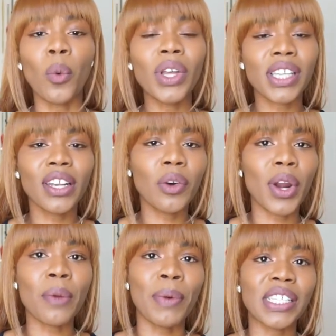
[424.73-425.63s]
what's gonna
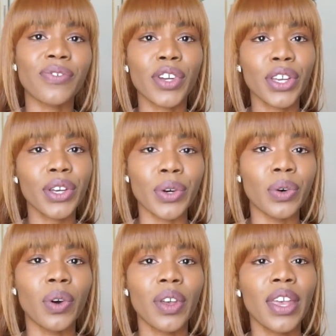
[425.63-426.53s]
work best for
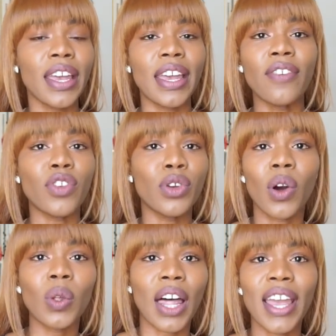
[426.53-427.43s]
you. If you
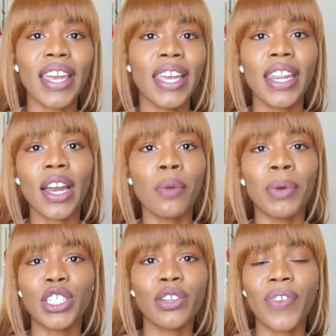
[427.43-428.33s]
don't like eating a
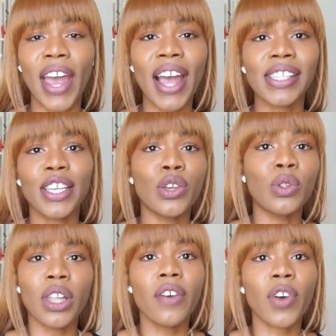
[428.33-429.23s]
bunch of fats and you
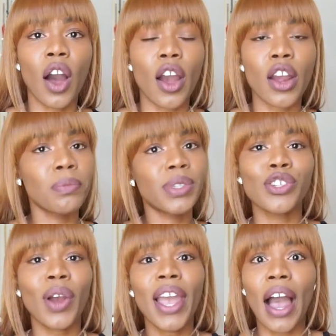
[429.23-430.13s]
love carbs,
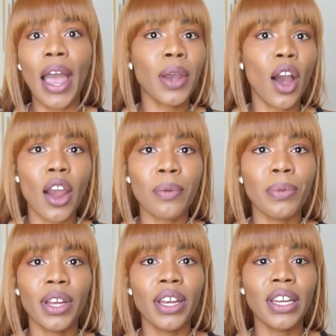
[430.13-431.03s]
try high carb
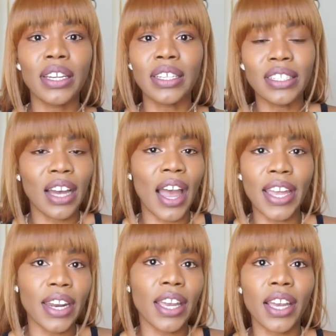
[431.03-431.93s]

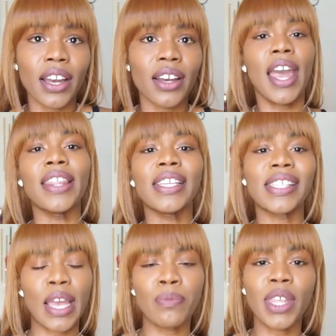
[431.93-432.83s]
dieting. And the
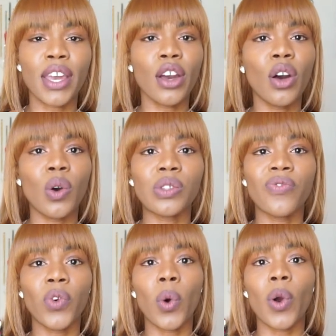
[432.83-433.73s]
same thing goes
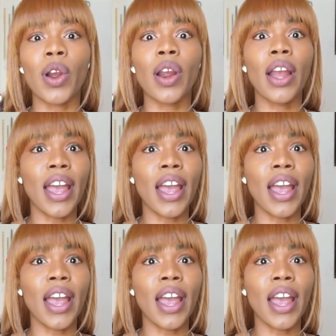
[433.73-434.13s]
for